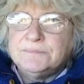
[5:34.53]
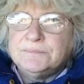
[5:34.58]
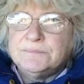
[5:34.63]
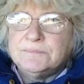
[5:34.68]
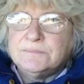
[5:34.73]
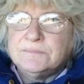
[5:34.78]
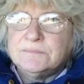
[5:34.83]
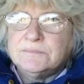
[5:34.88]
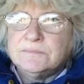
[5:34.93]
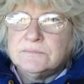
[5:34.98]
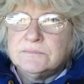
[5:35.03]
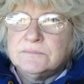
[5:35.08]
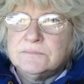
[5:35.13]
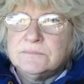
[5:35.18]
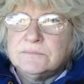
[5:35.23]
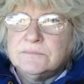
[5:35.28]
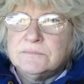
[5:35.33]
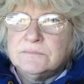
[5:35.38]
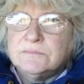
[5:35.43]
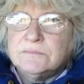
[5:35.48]

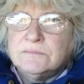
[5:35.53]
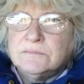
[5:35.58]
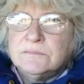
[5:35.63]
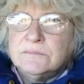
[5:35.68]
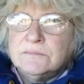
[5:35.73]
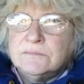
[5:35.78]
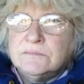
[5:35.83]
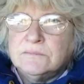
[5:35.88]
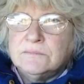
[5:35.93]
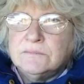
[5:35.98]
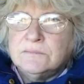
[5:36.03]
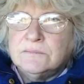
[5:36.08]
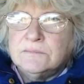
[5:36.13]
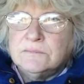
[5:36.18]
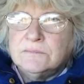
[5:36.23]
No one is speaking in this clip.